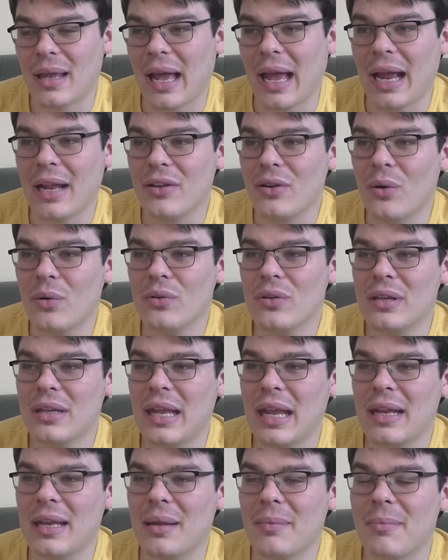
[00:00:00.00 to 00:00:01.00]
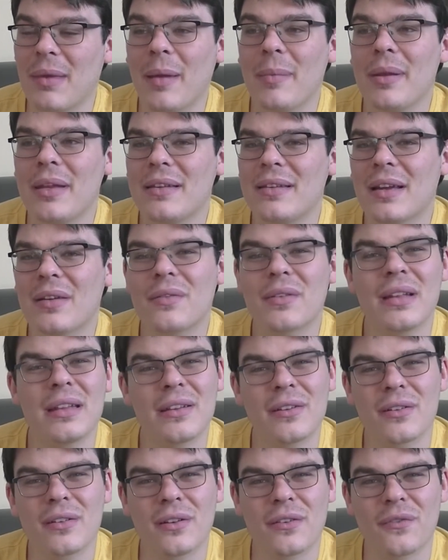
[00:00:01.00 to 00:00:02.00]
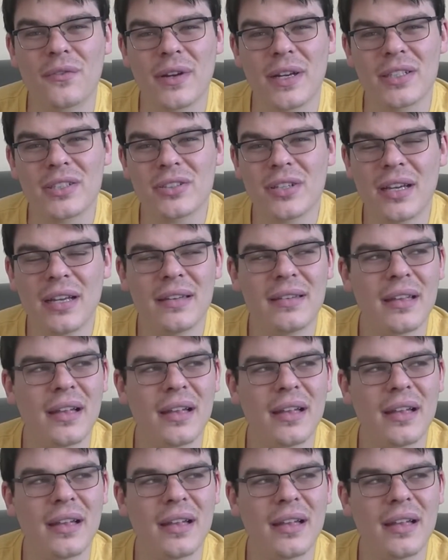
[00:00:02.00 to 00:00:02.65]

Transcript: I don't get it. Maybe it's not really their franchise,